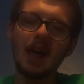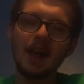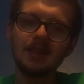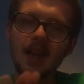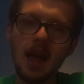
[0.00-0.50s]

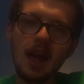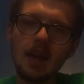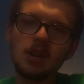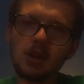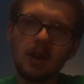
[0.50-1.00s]
that
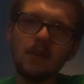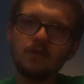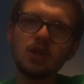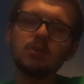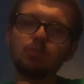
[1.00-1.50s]
they could have
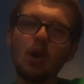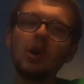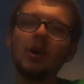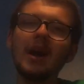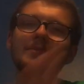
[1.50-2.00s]
just
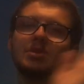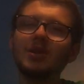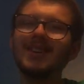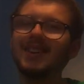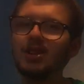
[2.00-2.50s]
programmed so
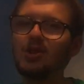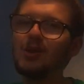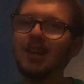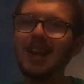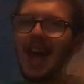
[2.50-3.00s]
they could do
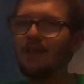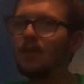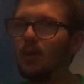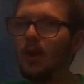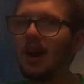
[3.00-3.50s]
it
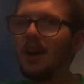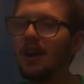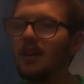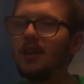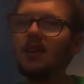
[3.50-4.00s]

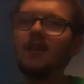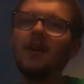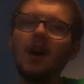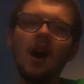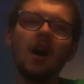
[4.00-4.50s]
everywhere.
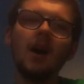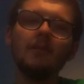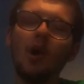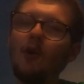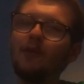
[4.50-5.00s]

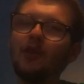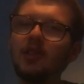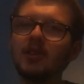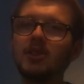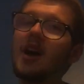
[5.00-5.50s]
Hopefully
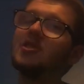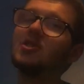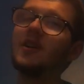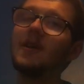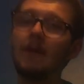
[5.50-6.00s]
the
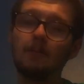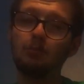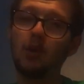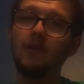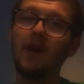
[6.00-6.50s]
Tundra can
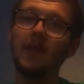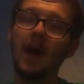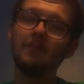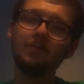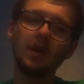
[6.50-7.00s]
improve on
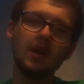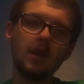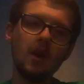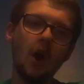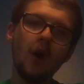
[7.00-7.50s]
that.
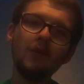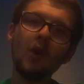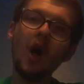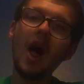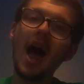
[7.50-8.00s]

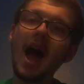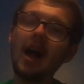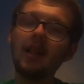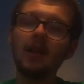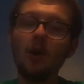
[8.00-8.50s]

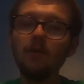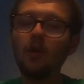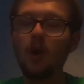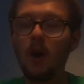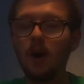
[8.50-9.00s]

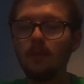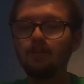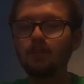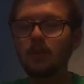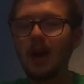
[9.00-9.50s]
Overall,
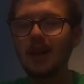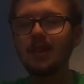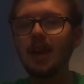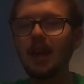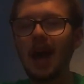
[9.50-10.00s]
I
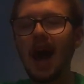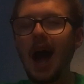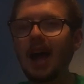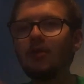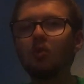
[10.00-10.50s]
think
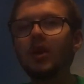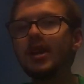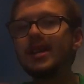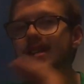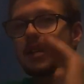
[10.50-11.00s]
I
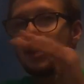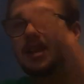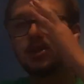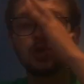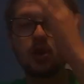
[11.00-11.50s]
really
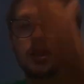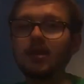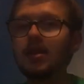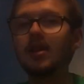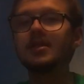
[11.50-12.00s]
did enjoy the
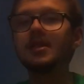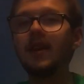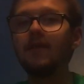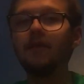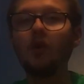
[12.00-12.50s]

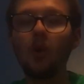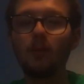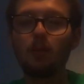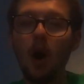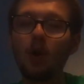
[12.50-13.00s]
DLC for
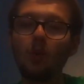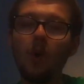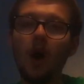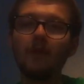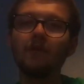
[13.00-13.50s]
Part
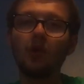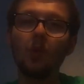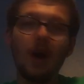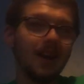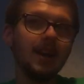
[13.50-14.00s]
1 for
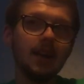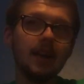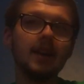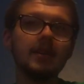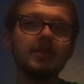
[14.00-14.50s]
what it
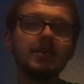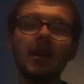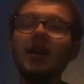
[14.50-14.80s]
is.